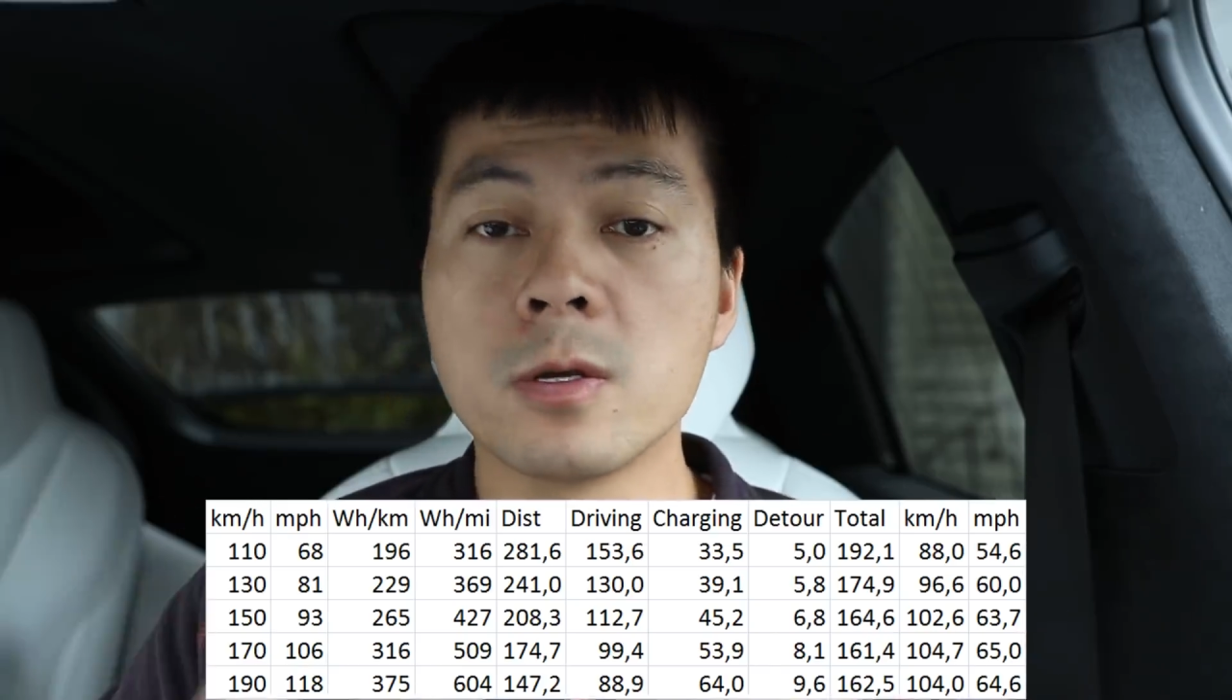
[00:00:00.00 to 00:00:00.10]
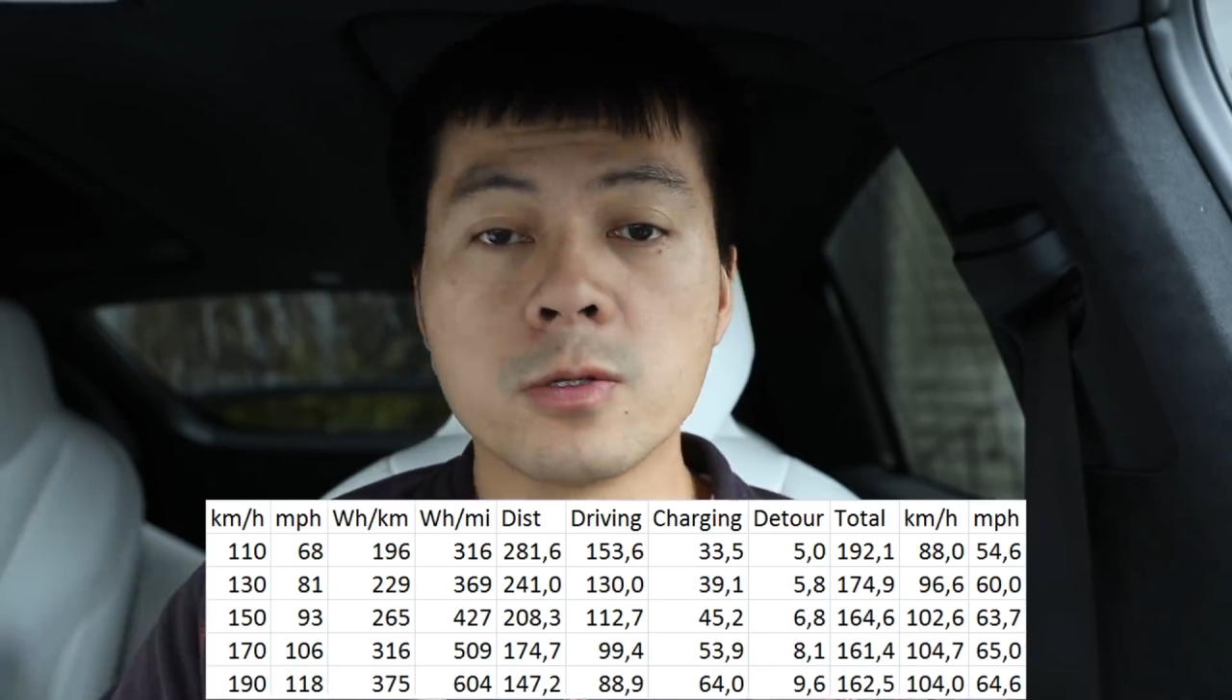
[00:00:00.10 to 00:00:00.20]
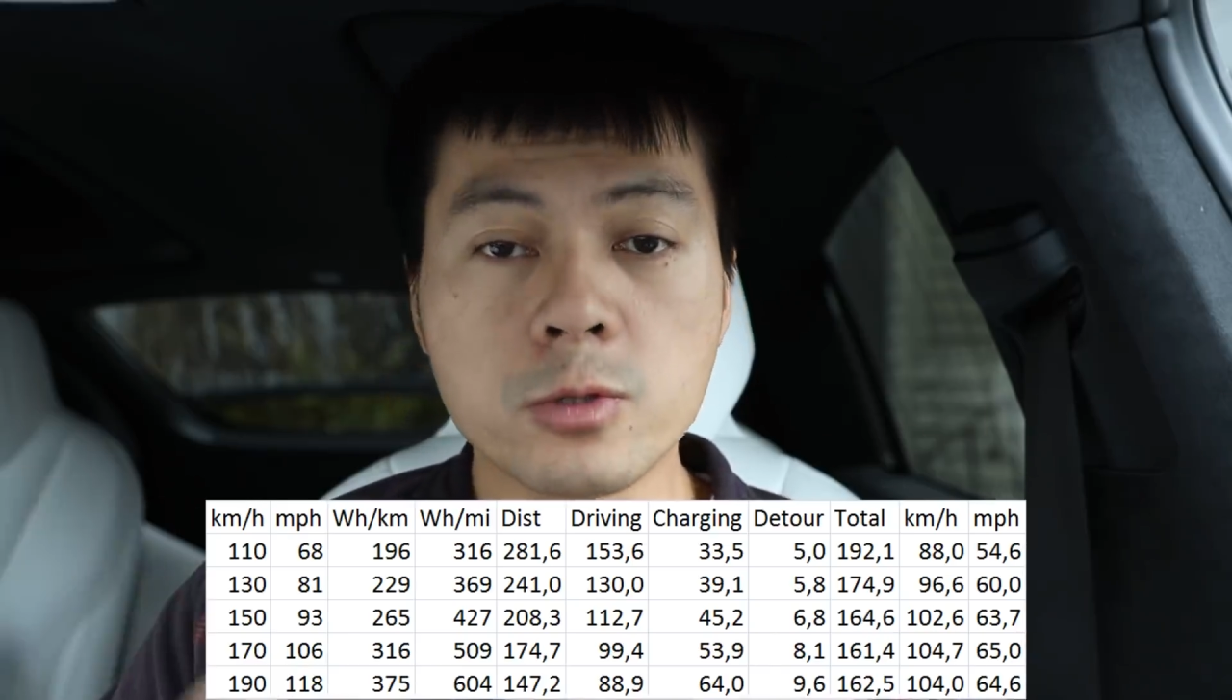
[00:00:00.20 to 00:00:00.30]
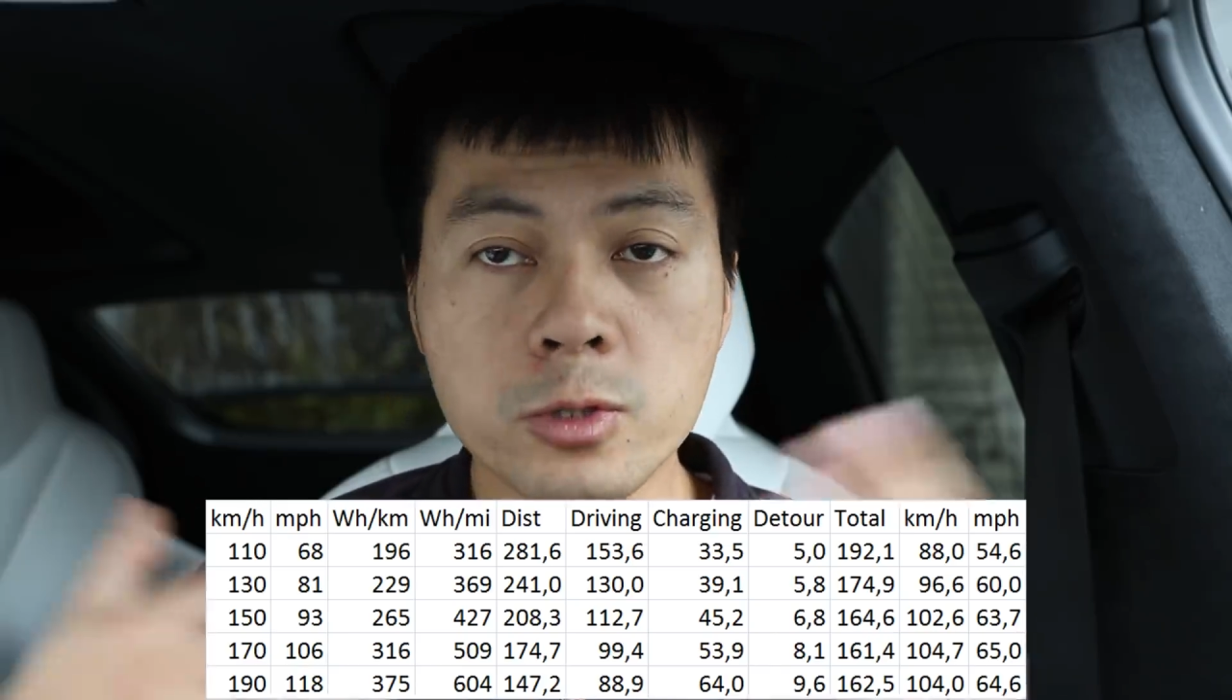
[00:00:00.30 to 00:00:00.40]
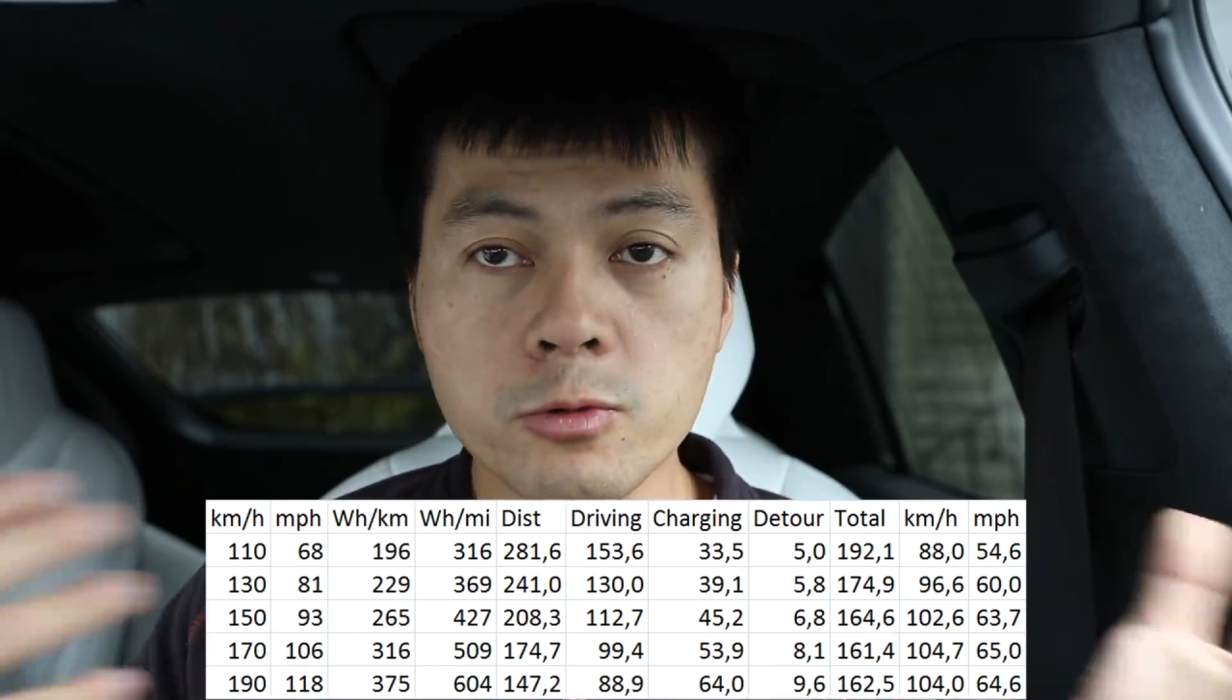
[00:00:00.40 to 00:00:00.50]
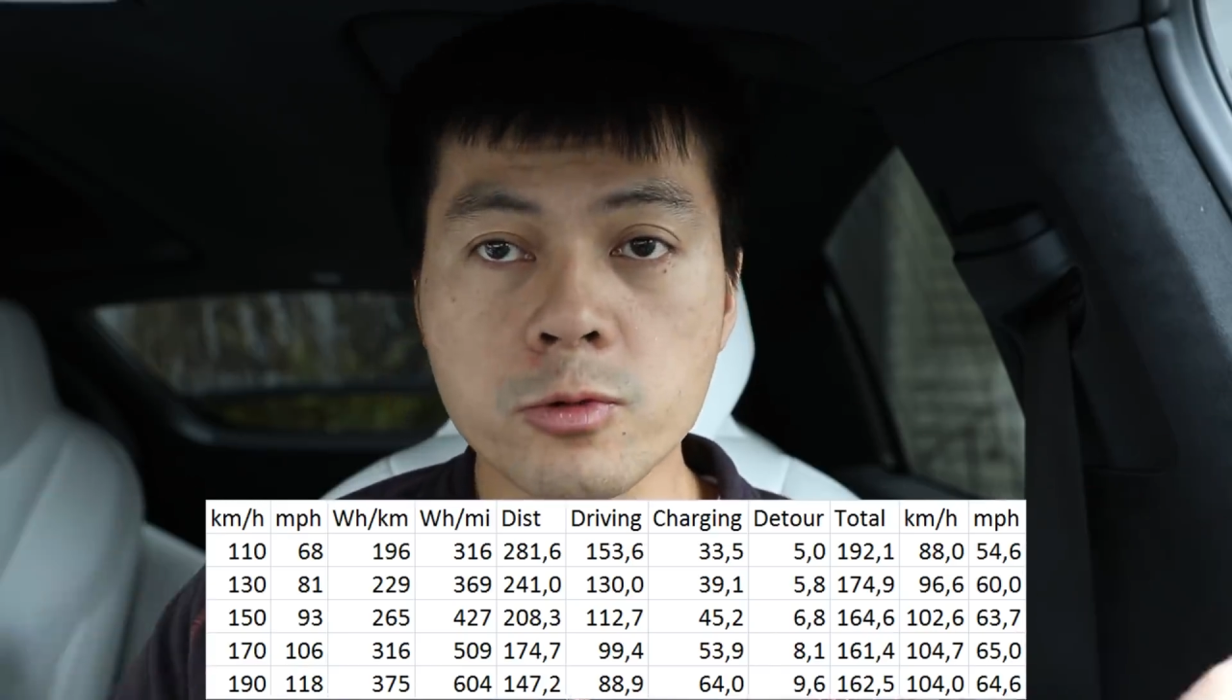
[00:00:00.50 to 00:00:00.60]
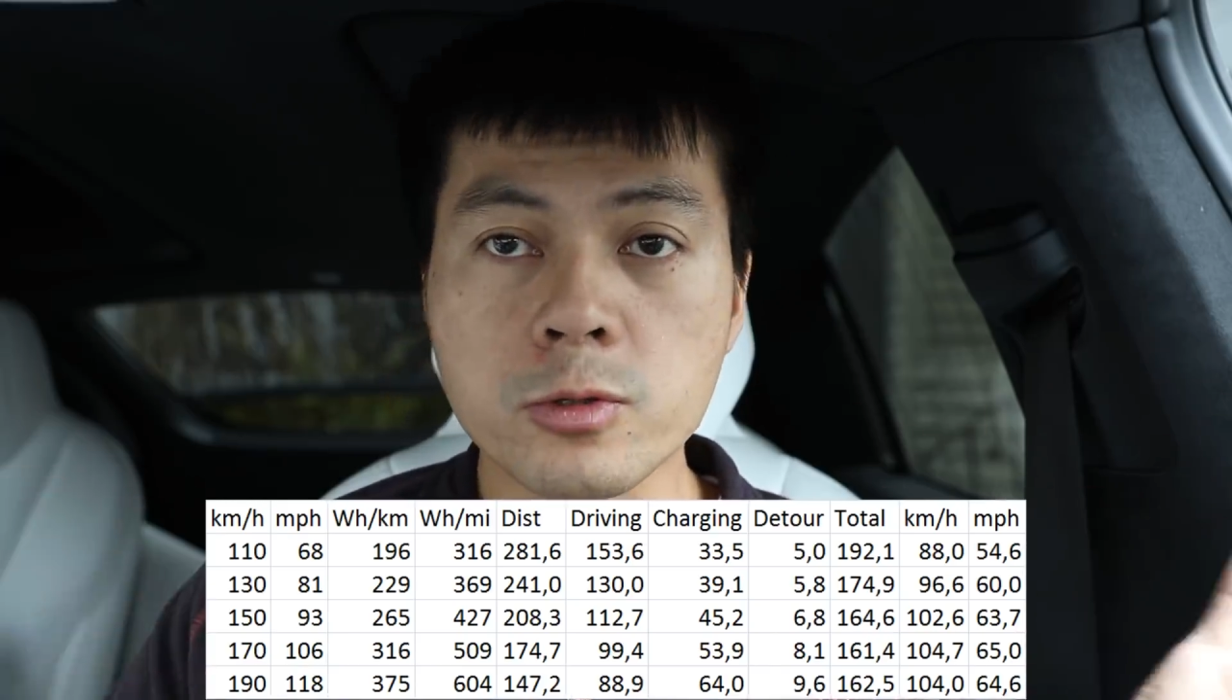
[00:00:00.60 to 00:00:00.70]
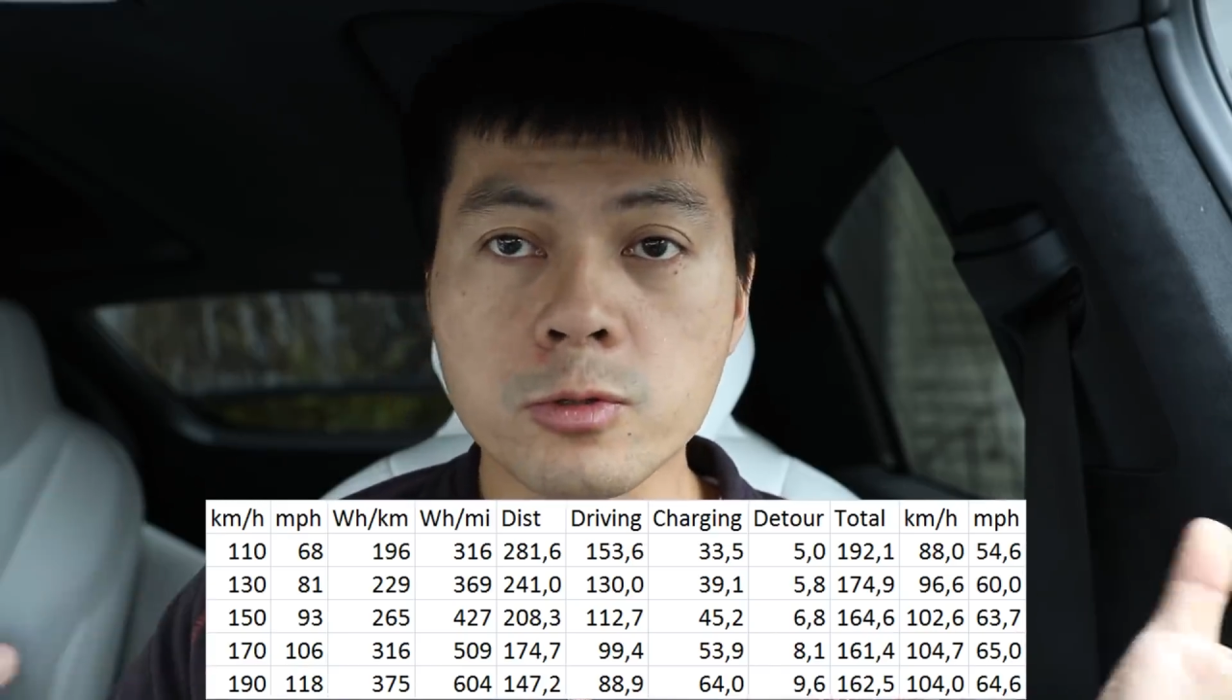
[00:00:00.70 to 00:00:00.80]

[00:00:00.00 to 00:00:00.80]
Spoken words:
use cruise